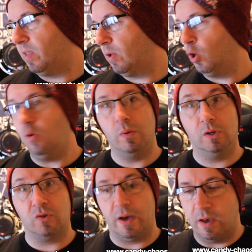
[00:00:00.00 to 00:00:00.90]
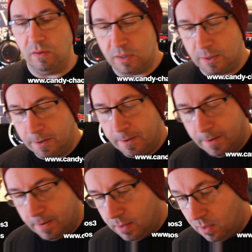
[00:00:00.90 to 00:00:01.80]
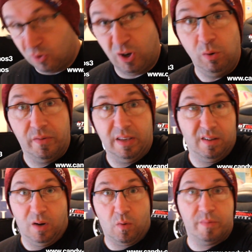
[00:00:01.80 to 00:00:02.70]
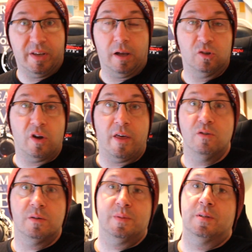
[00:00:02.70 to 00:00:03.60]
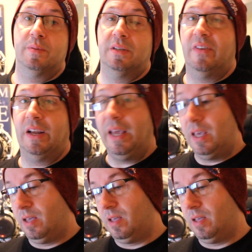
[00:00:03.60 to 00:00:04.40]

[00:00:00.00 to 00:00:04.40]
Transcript: Sound cool? We'll try those. I'll try all of these. I don't know why I'm saying I'll try those specifically.